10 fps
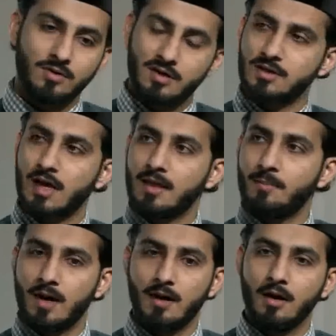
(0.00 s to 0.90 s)
alaihi wasallam to decide
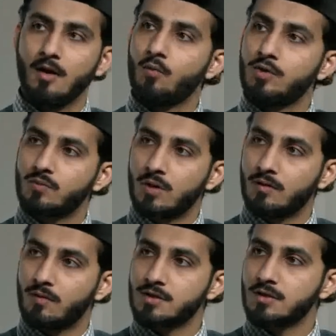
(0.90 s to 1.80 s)
that matter, which
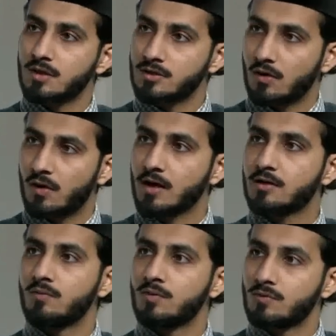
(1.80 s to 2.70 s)
one of us is
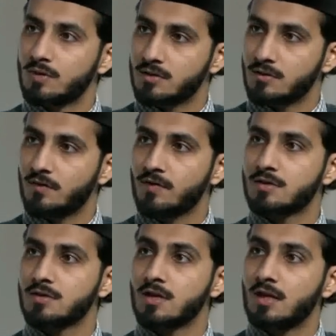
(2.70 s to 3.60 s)
correct and which one of
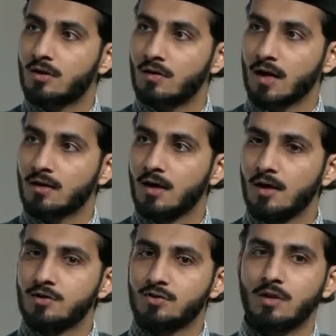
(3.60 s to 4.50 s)
us is incorrect.
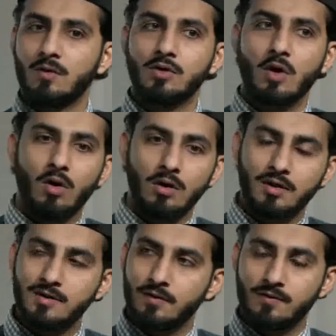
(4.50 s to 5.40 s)
Mm-hmm. So there were
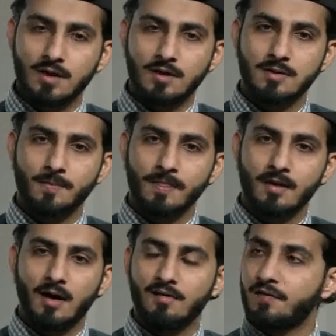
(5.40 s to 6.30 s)
all of these
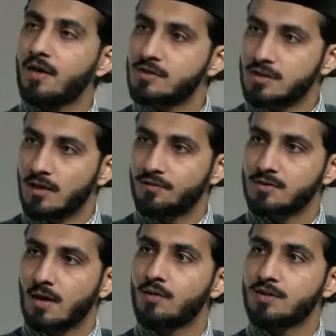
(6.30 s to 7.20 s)

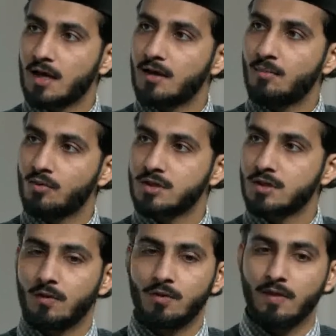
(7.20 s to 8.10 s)
fail-safes that were set in
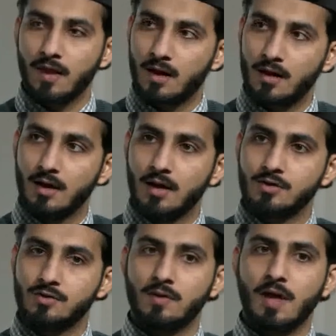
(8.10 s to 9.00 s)
motion, that were there,
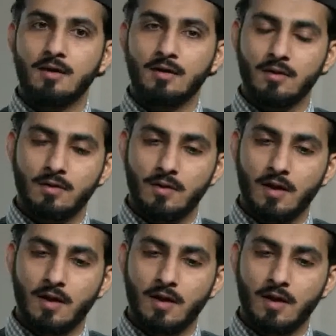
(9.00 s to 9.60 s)
so that